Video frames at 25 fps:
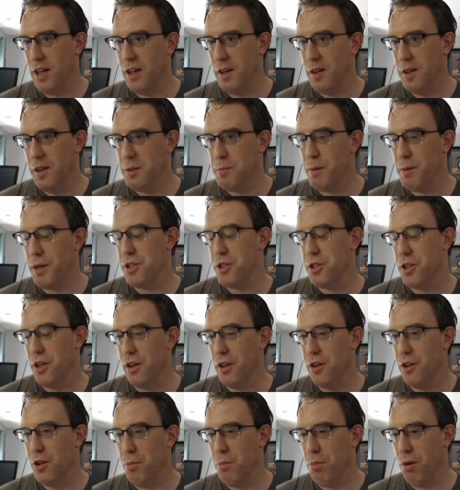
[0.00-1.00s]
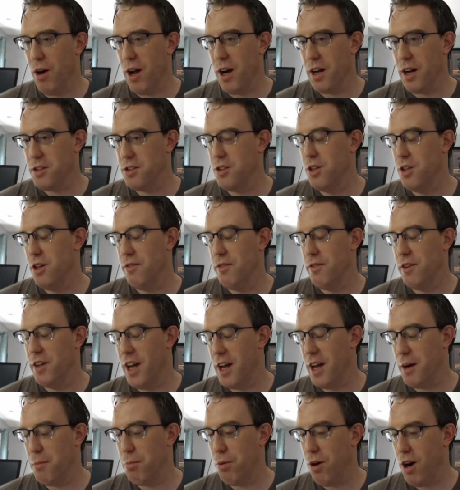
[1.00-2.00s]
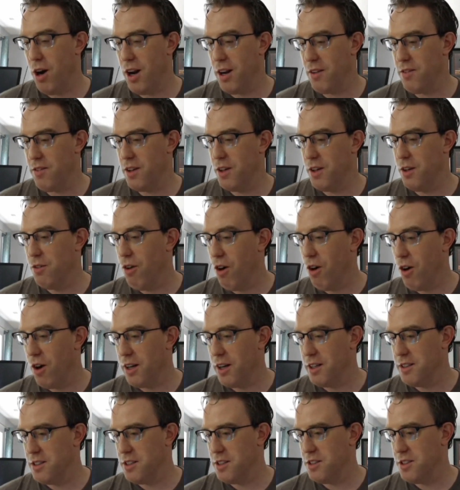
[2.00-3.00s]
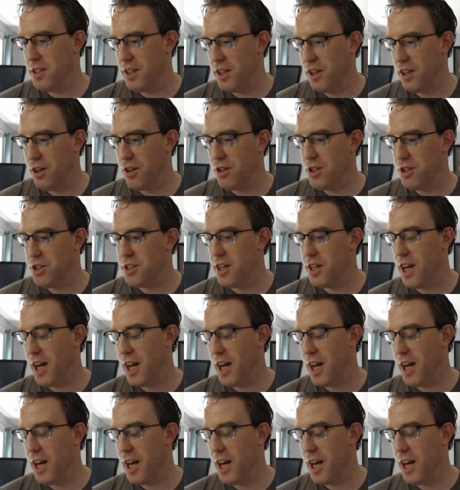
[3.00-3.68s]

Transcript: especially on new products, if you got a product that you've already existing and you're just kind